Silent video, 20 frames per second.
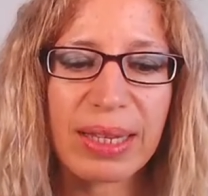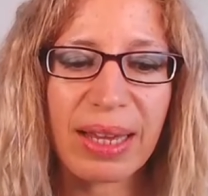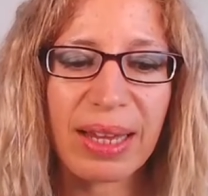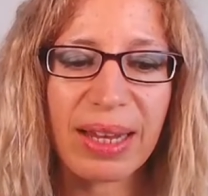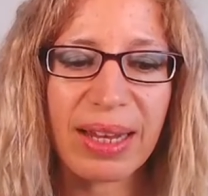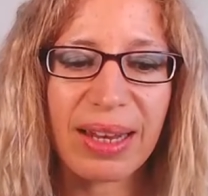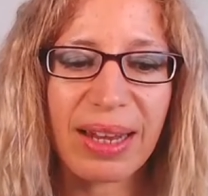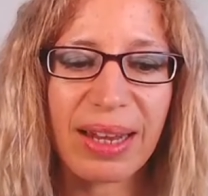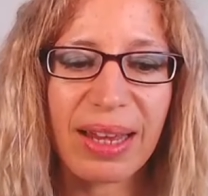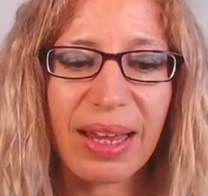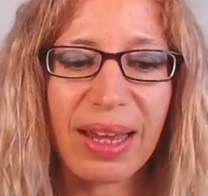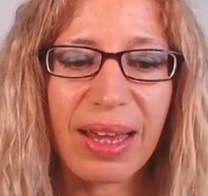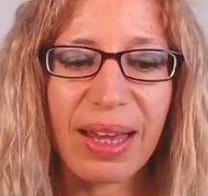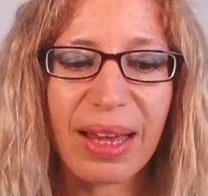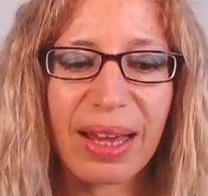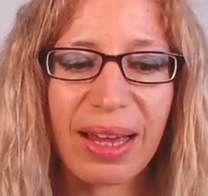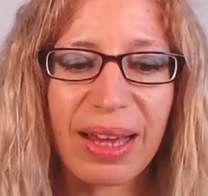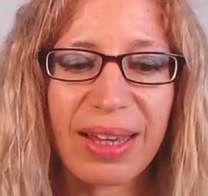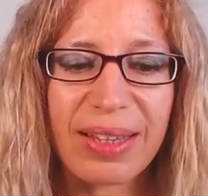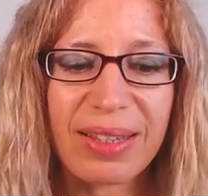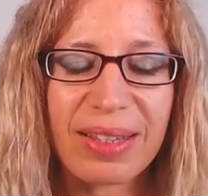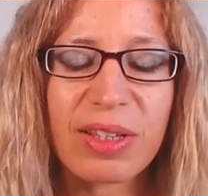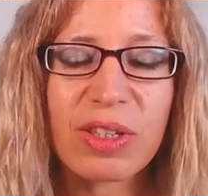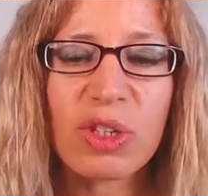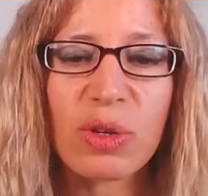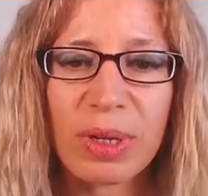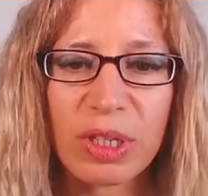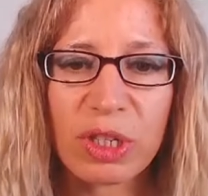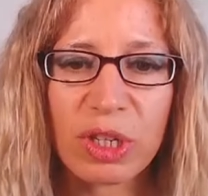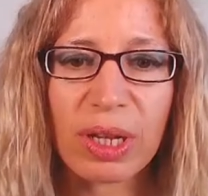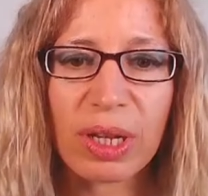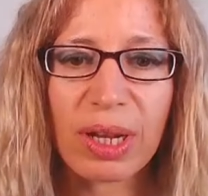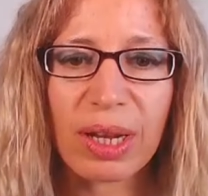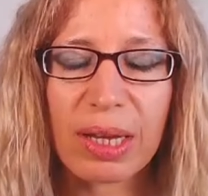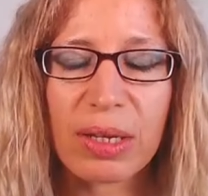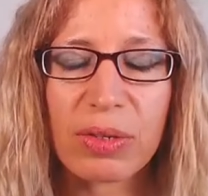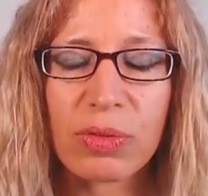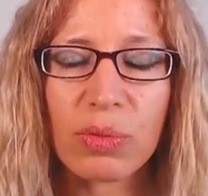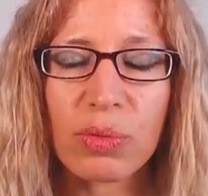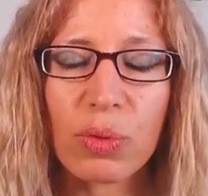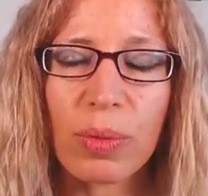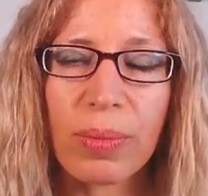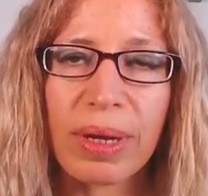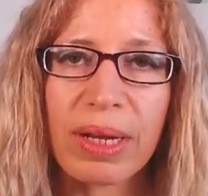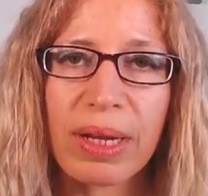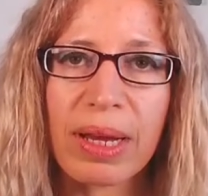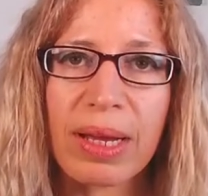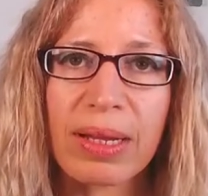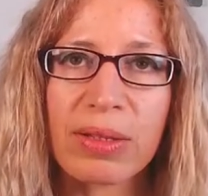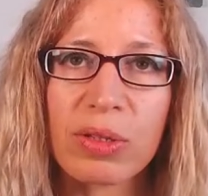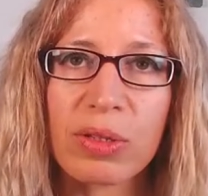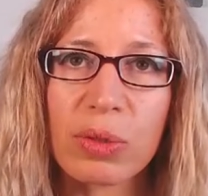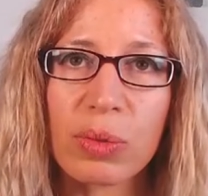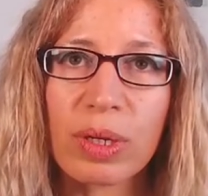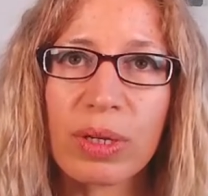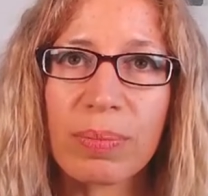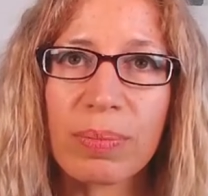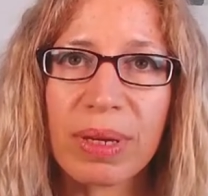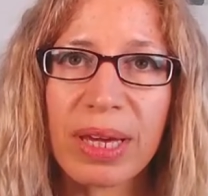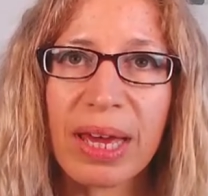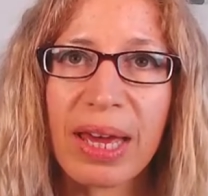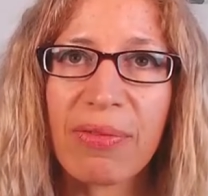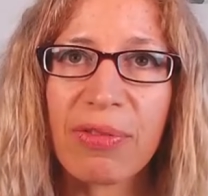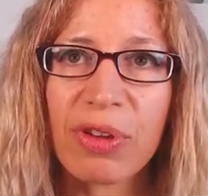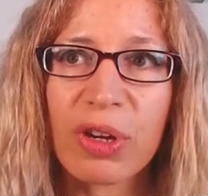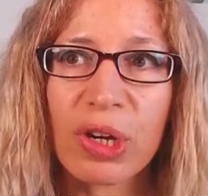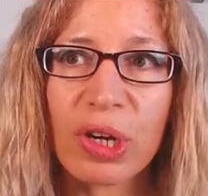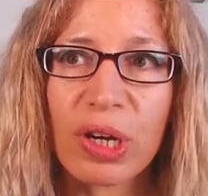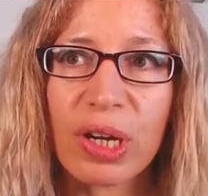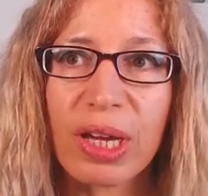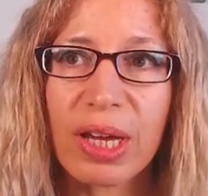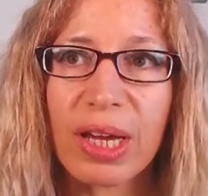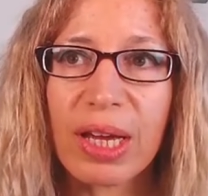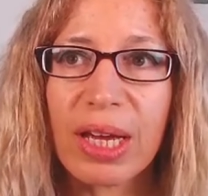And since you mentioned classroom and student behavior,